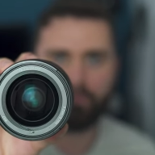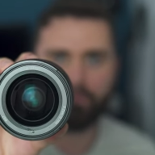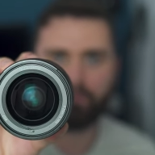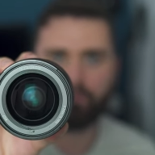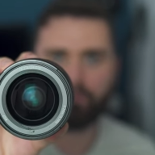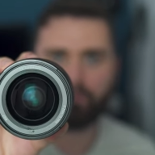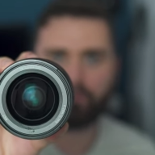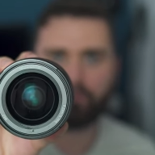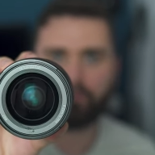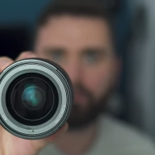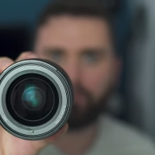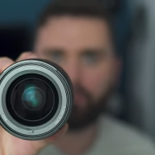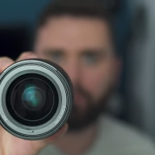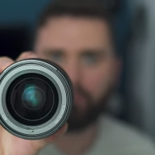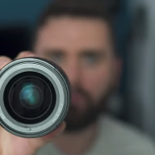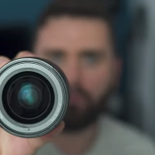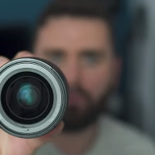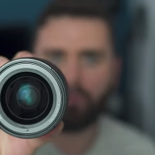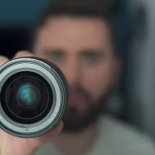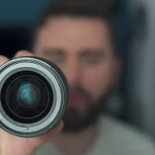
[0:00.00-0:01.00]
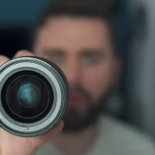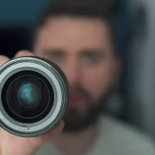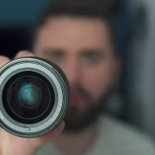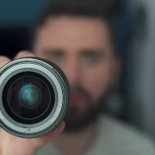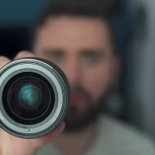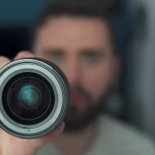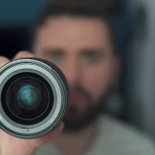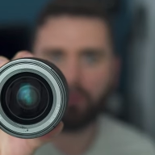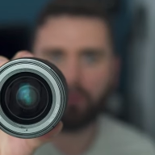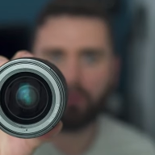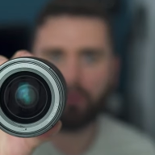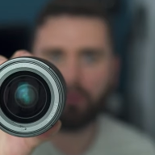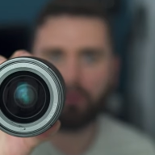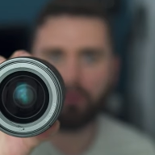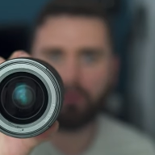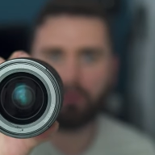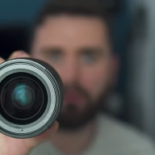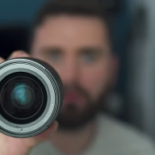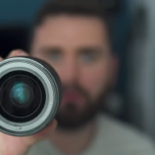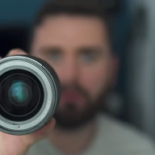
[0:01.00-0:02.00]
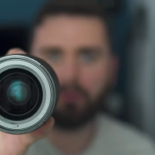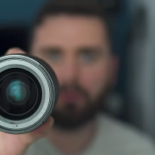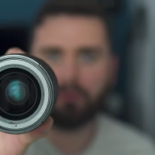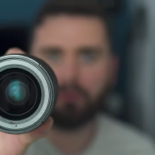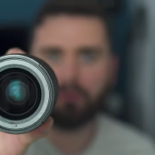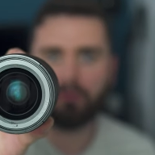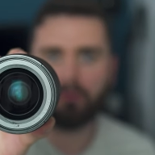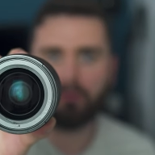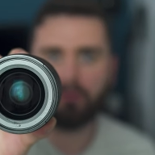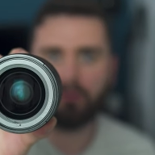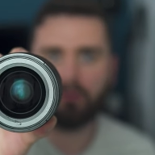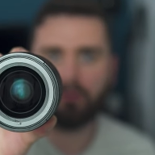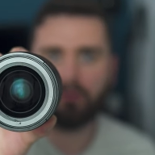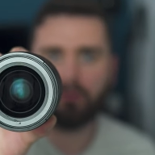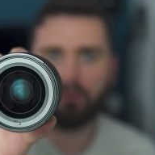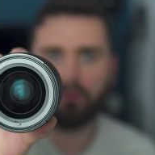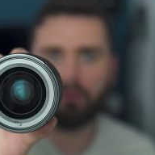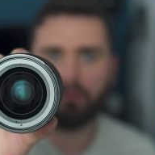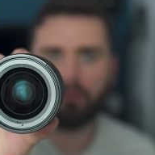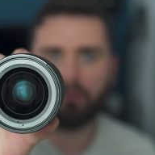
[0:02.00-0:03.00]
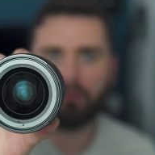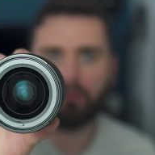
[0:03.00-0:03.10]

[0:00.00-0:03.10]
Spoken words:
(no one is talking)